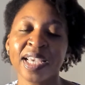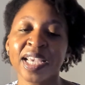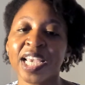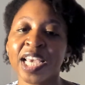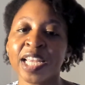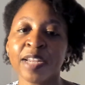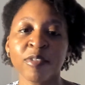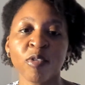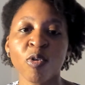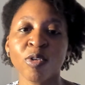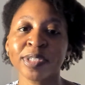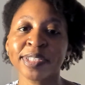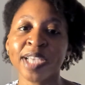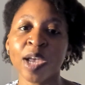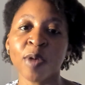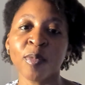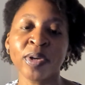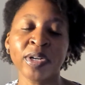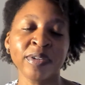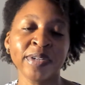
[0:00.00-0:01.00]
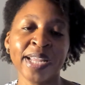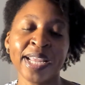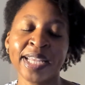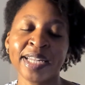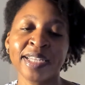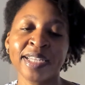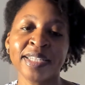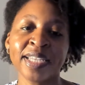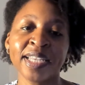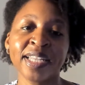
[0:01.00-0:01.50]
And of course I went on ahead
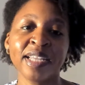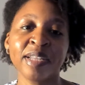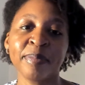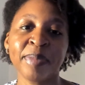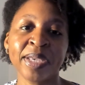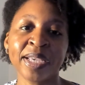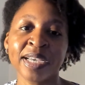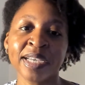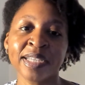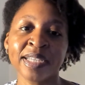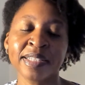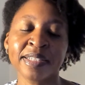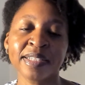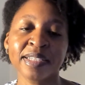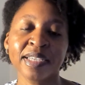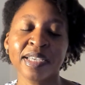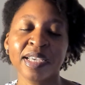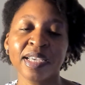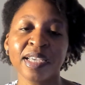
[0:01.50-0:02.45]
and did it because,